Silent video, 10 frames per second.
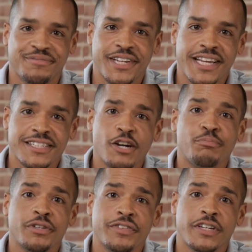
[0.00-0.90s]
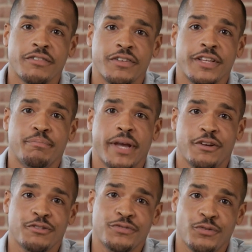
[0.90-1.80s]
Next, I'll briefly cover the
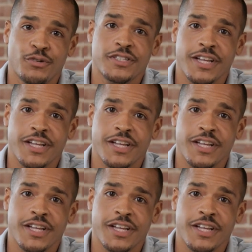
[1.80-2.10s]
panels for